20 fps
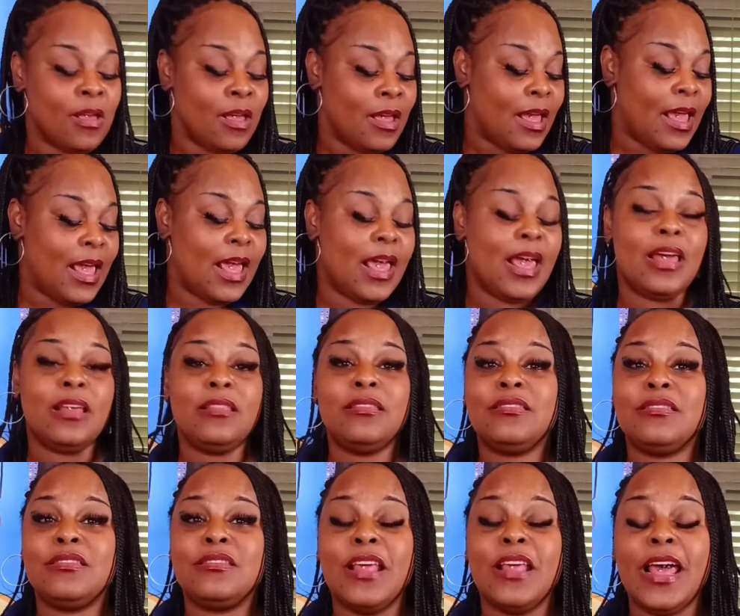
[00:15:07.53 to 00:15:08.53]
And
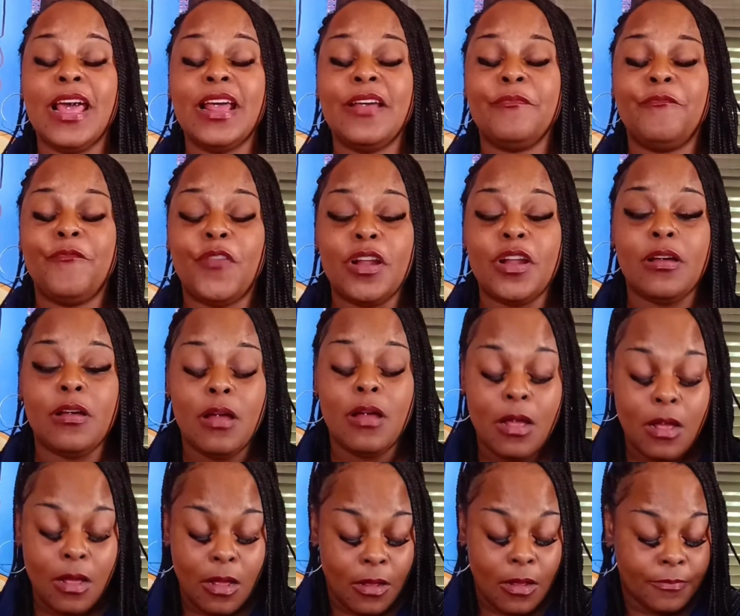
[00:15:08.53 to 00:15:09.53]
and for the
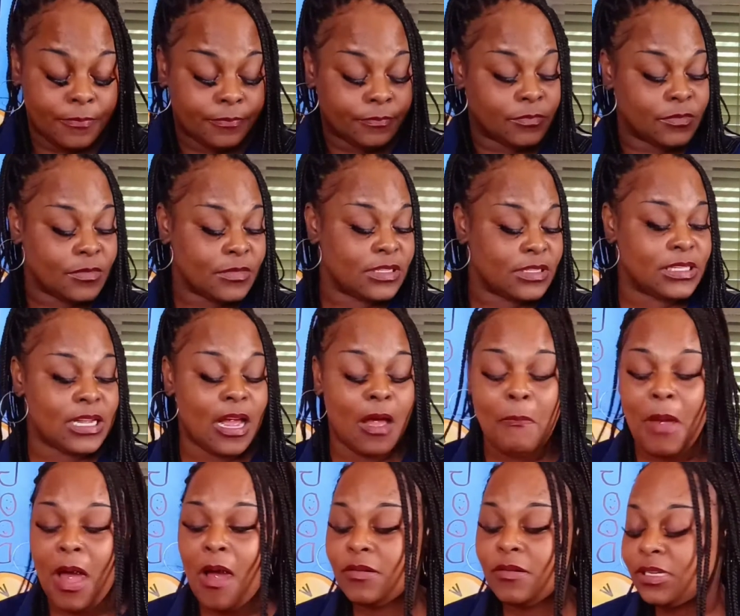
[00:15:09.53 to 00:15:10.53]
uh, see, I'm
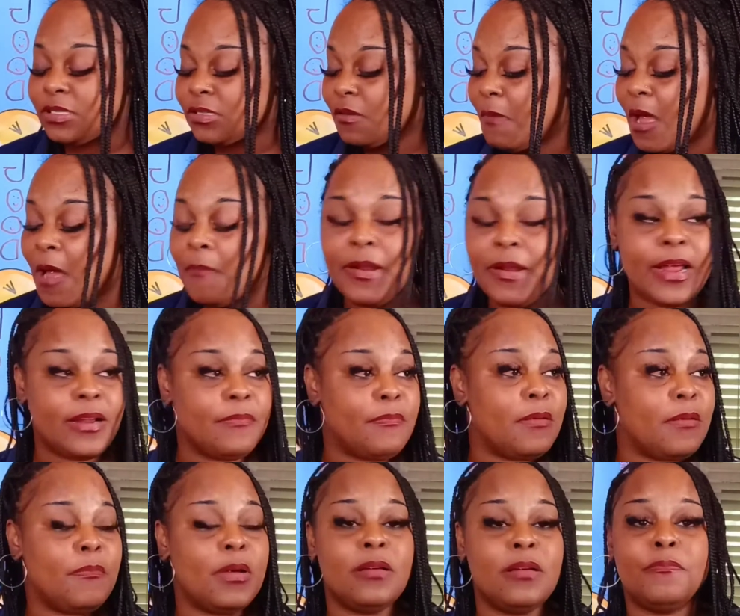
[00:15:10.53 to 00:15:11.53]
all discombobulated. My,
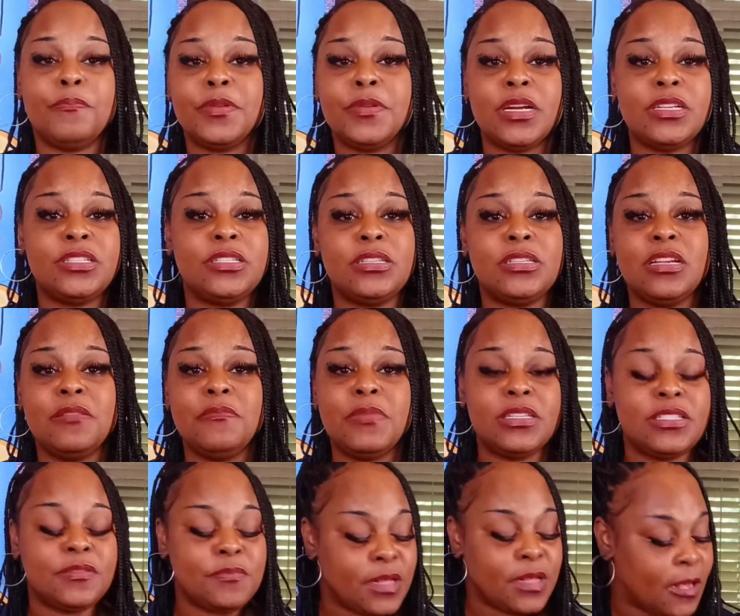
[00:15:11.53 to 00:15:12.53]
my production team
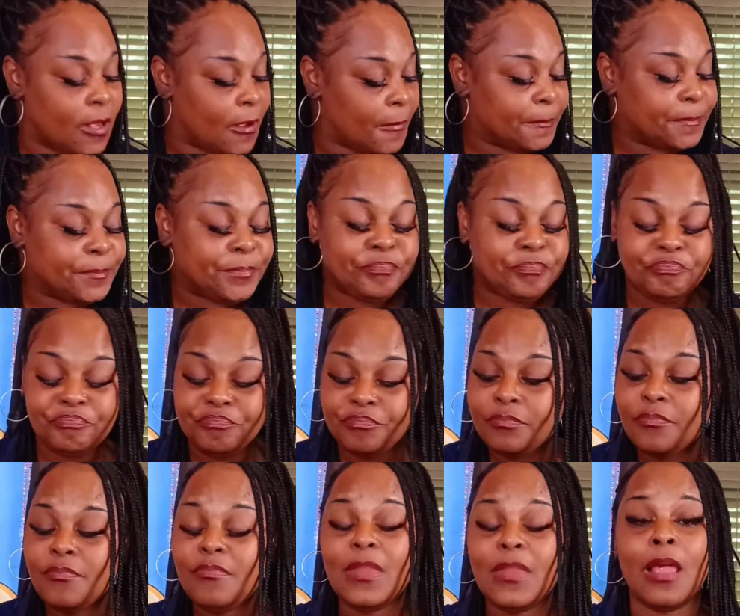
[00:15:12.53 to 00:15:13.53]
messing me up.
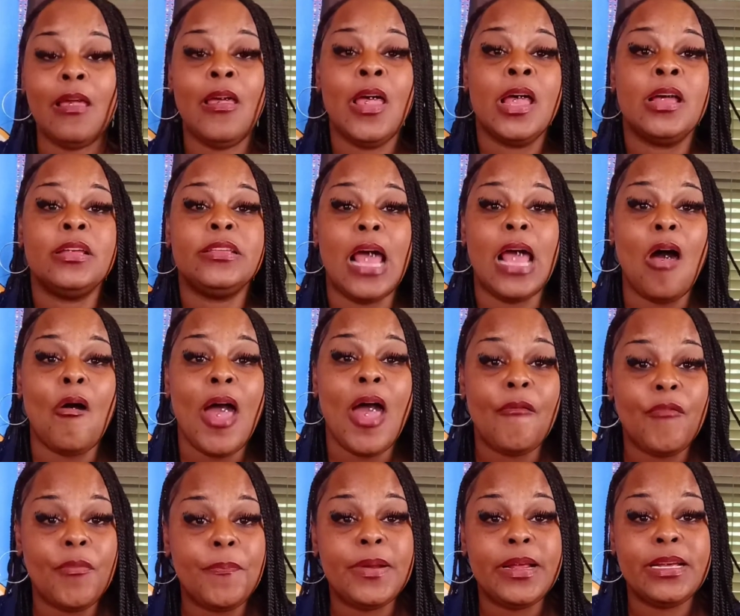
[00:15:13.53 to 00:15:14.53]
Y'all have a
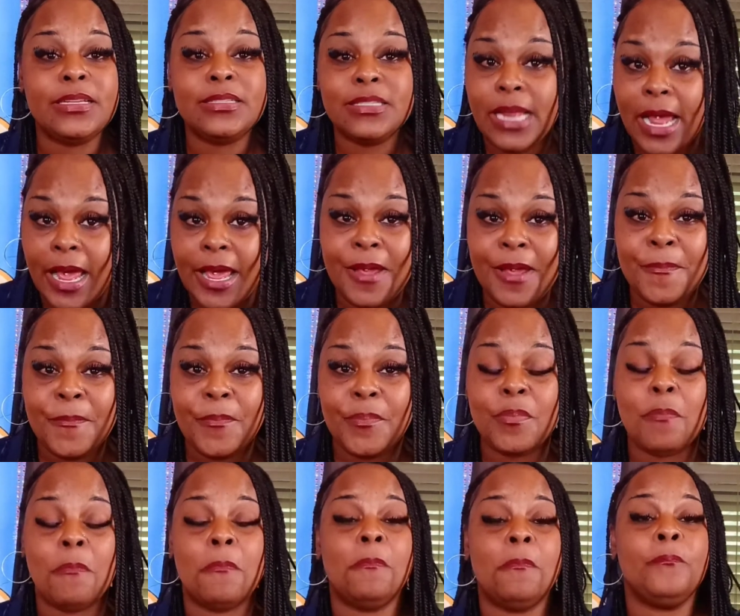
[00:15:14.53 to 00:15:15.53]
blessed day,
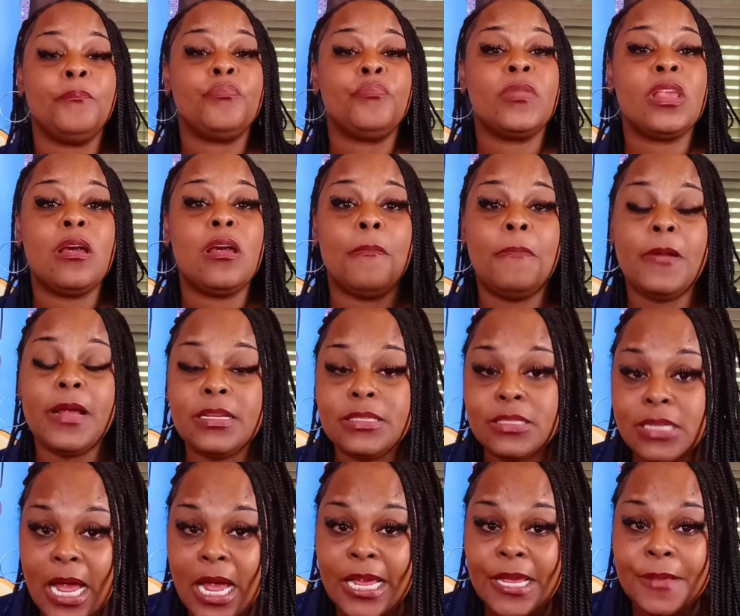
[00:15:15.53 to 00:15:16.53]
a blessed
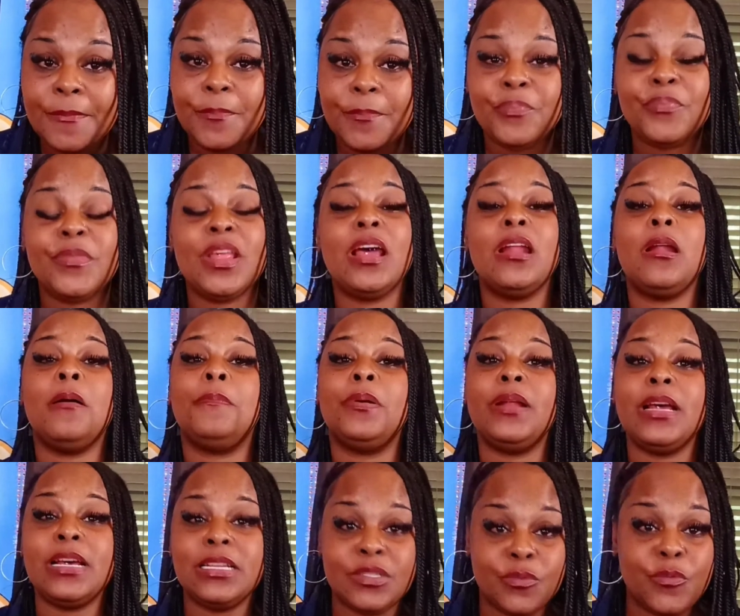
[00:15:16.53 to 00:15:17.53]
night, and a
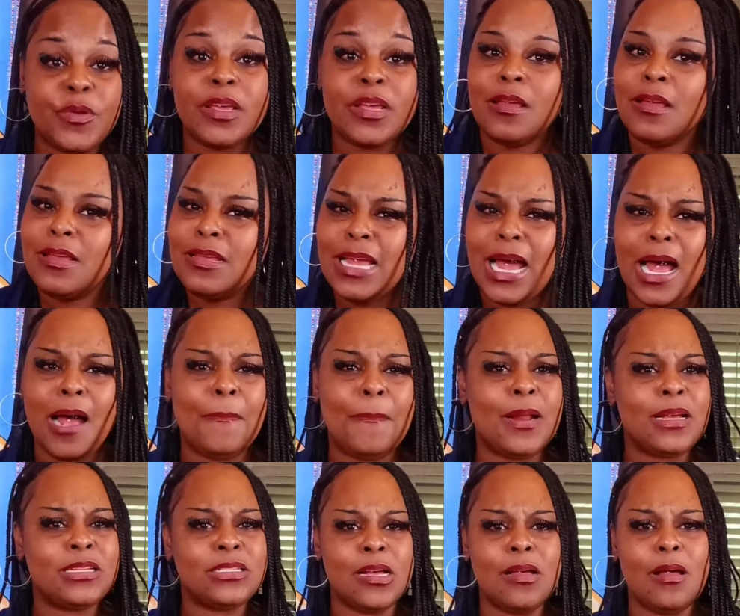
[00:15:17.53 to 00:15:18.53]
blessed week. Y'all
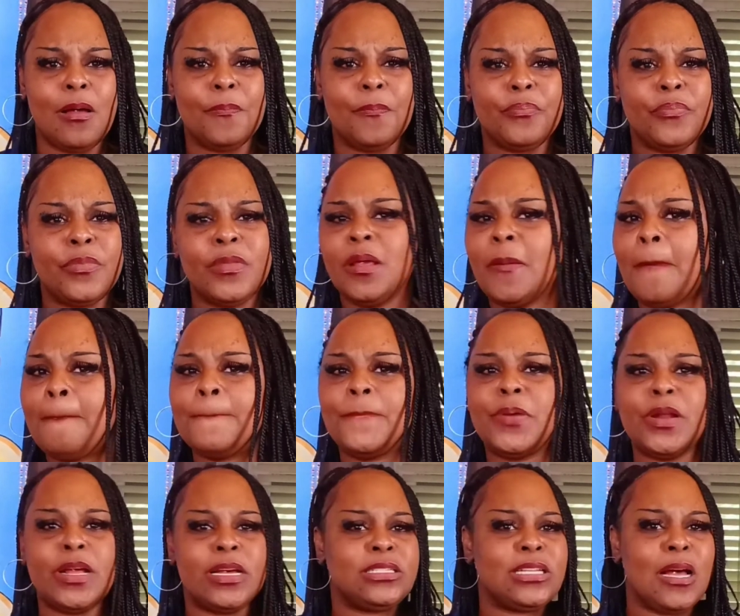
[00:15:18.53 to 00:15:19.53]
bless up,
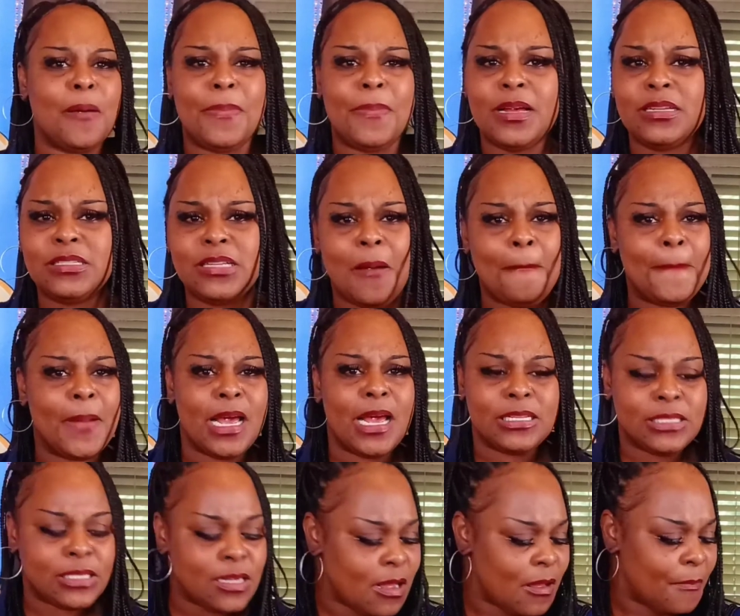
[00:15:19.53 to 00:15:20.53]
bless up, bless up, bless
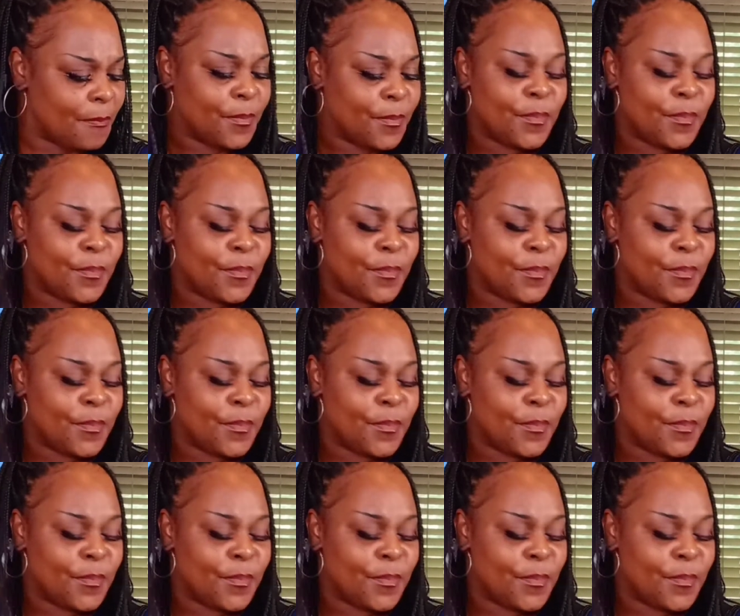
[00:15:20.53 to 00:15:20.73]
up.